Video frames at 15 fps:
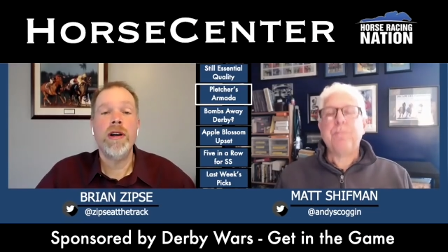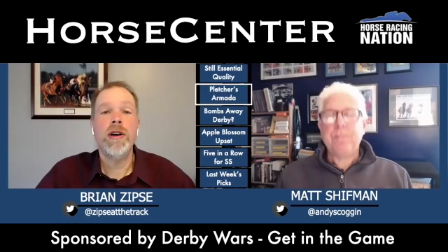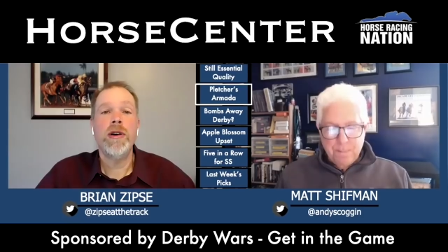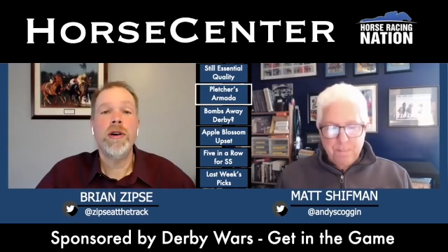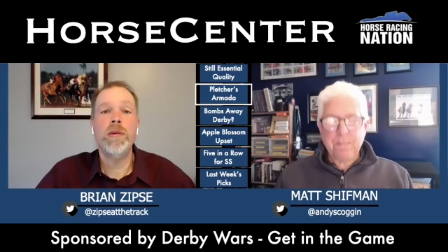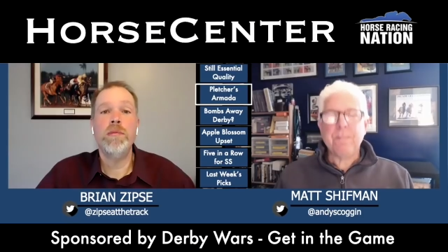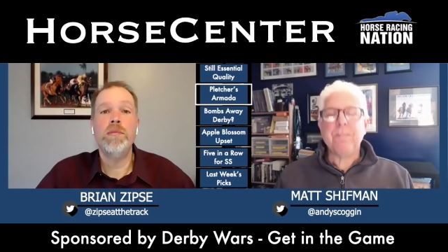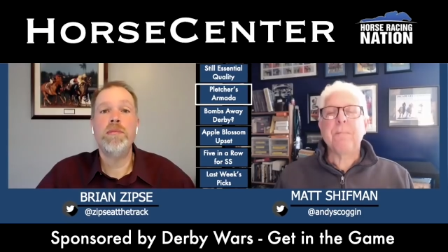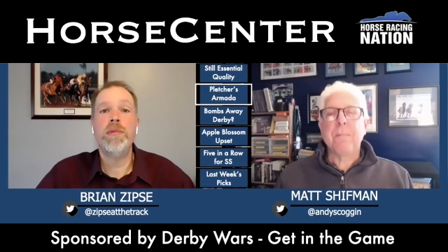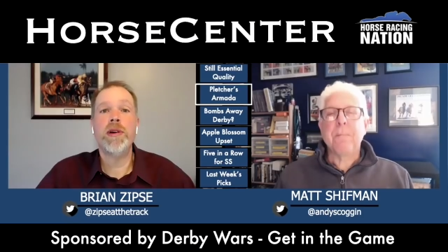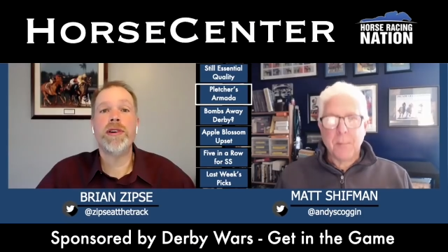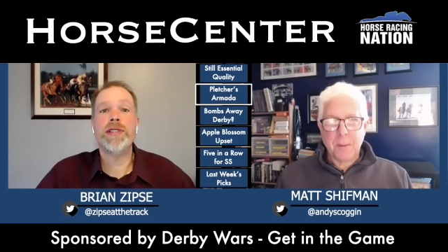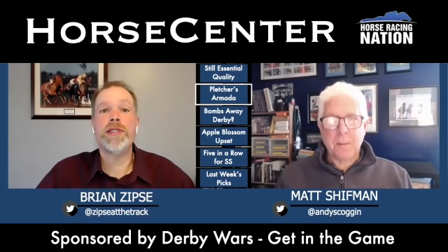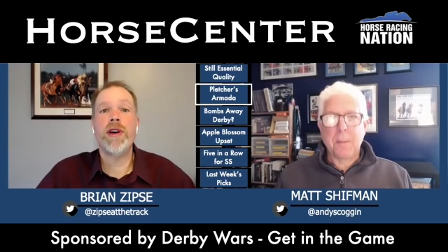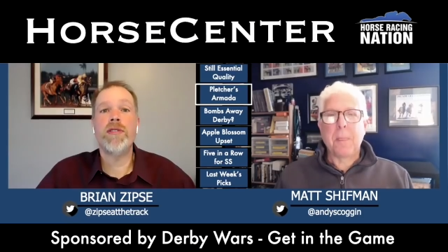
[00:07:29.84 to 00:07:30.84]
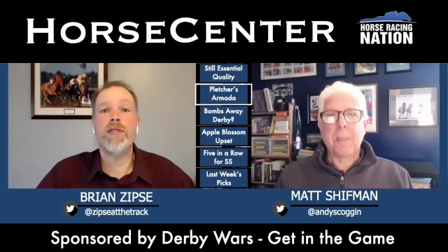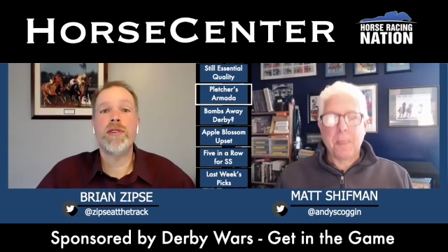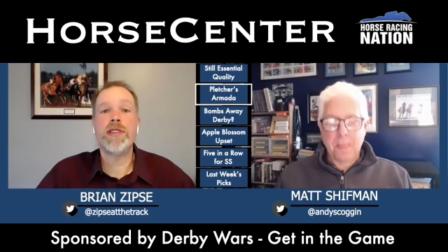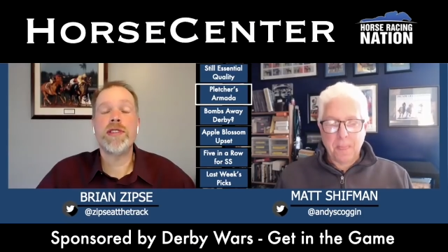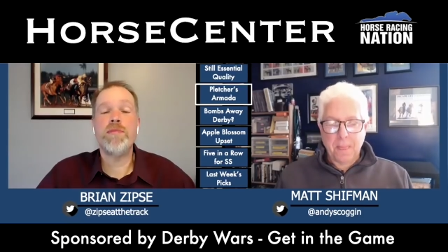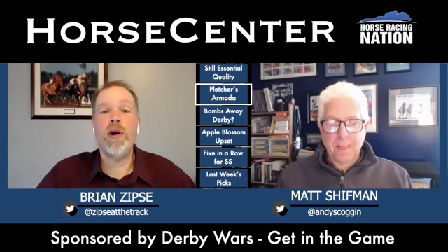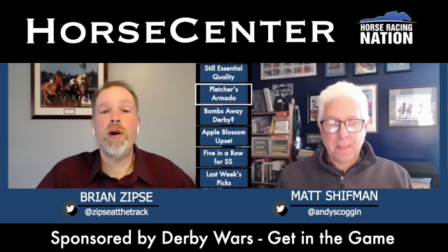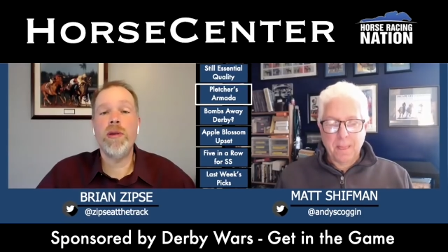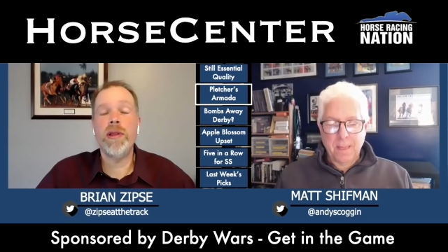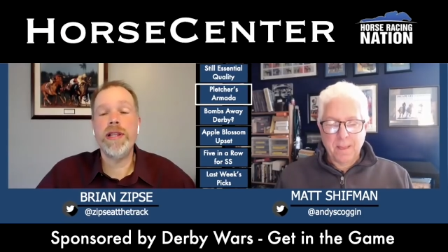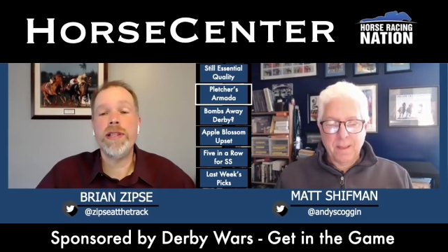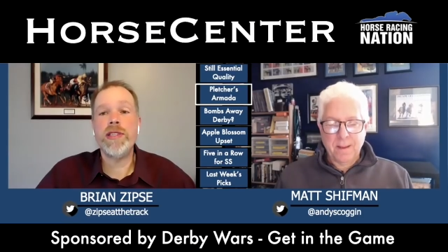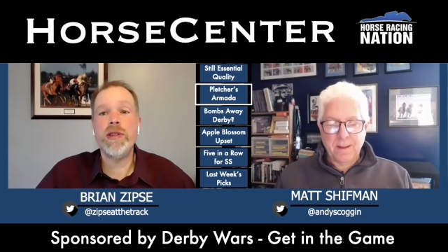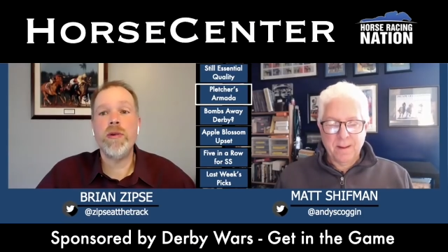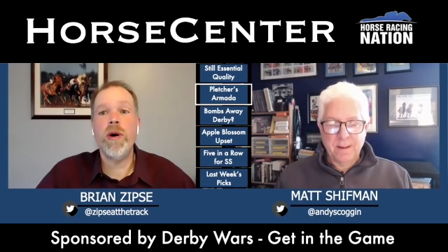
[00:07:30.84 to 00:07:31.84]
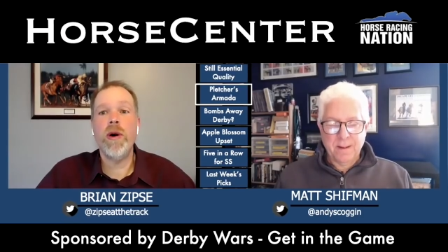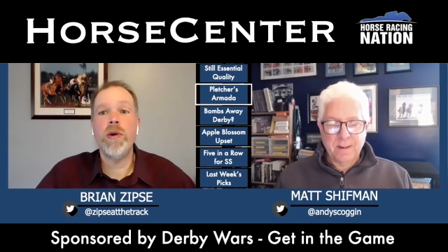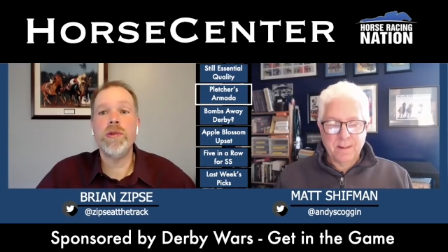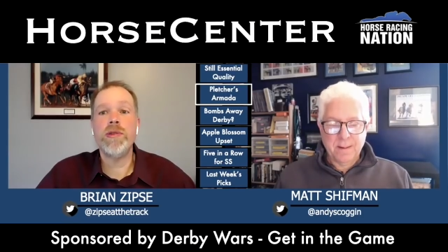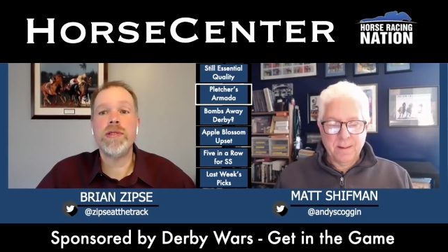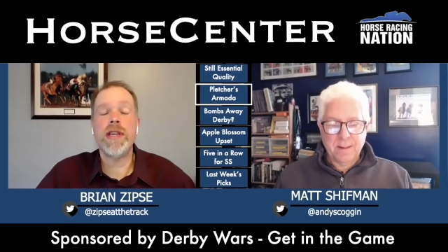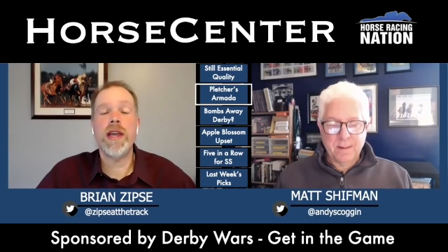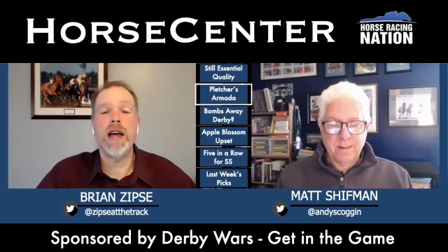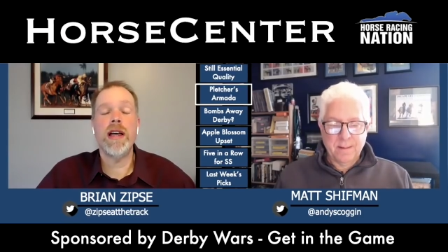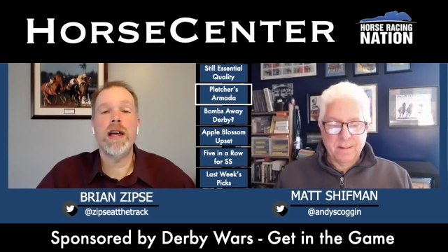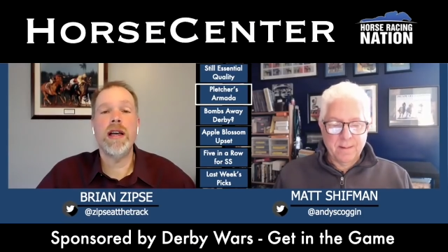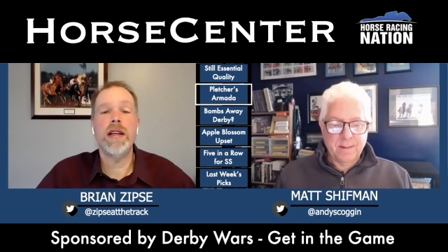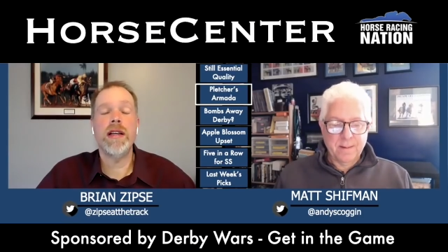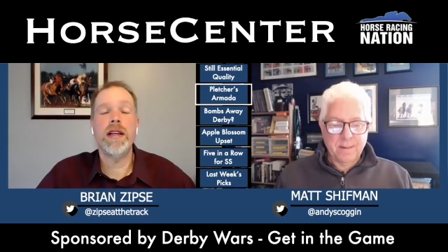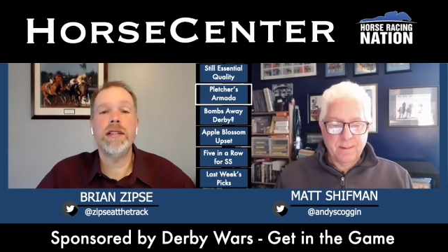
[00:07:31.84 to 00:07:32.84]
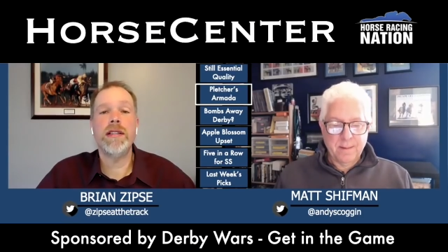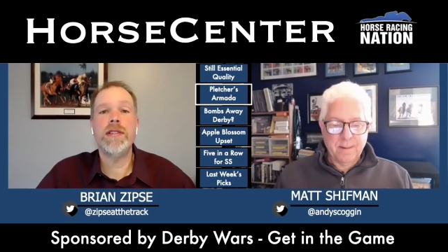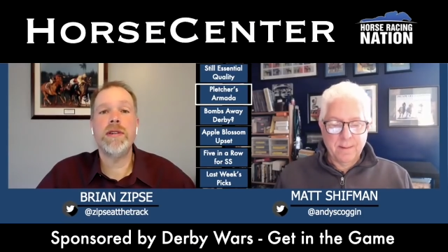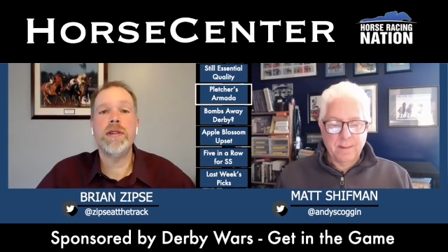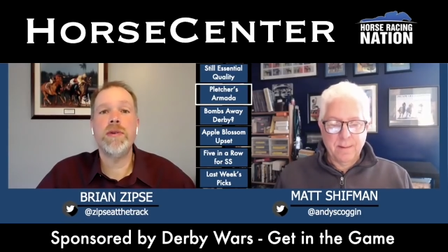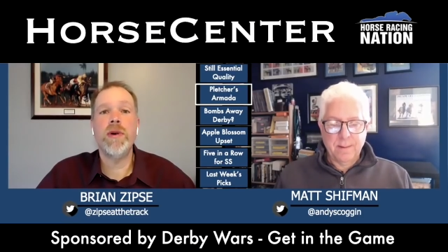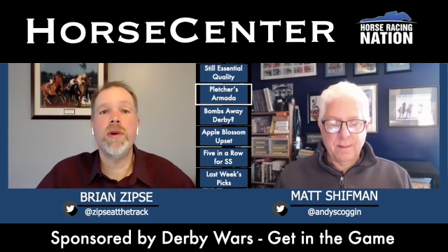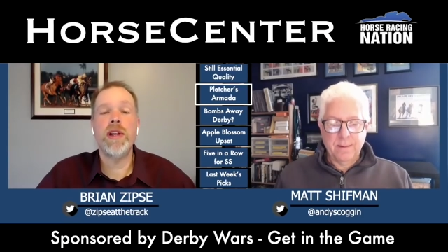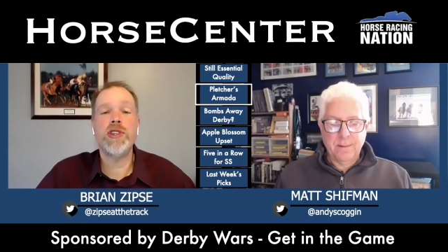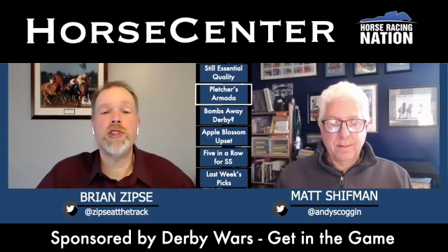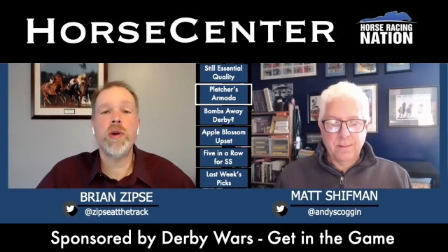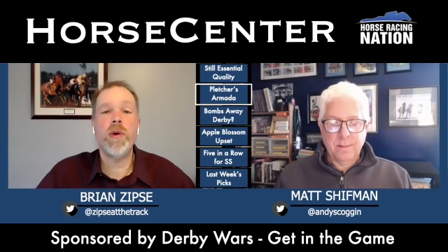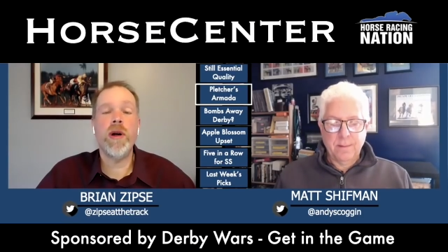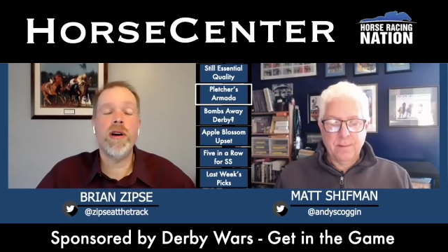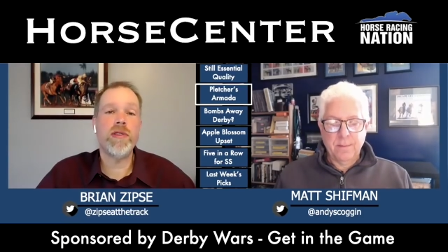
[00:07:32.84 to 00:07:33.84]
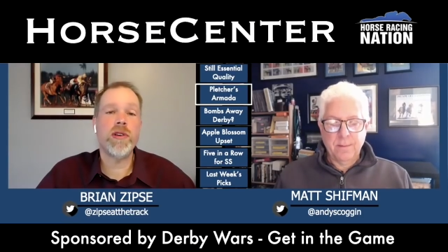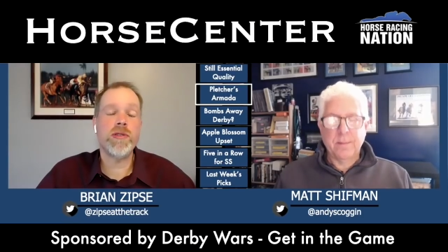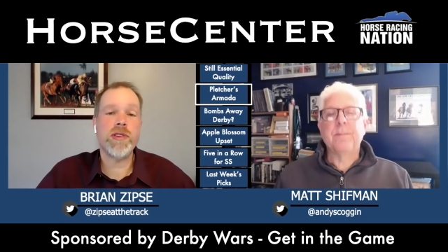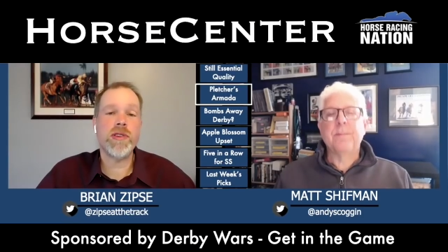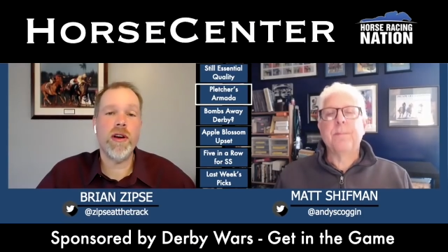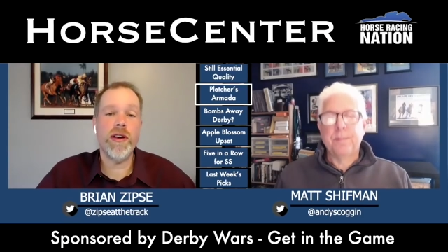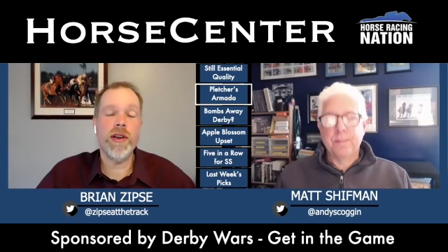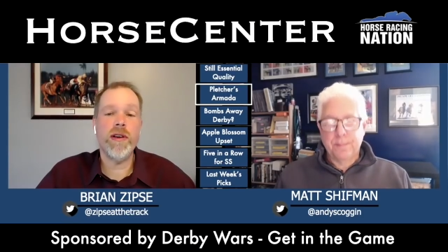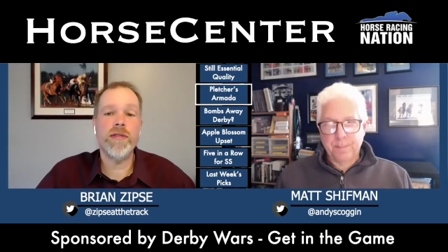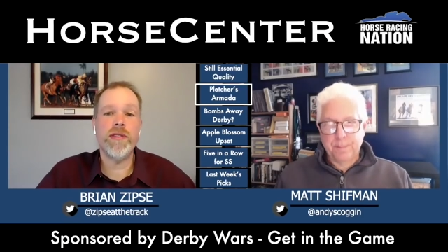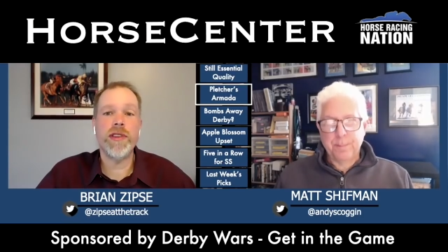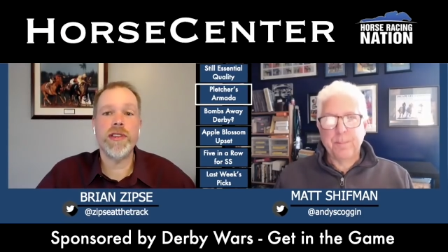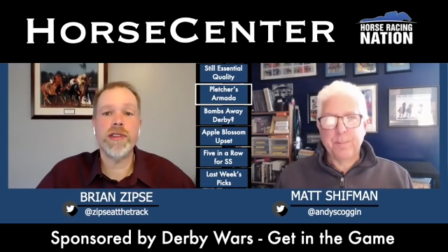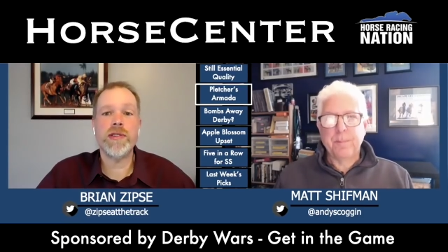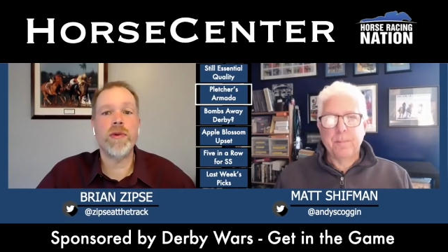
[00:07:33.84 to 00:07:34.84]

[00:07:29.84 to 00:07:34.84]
Speaker 1: Umberto Rispoli to Jose, uh, to uh, Joel Rosario for this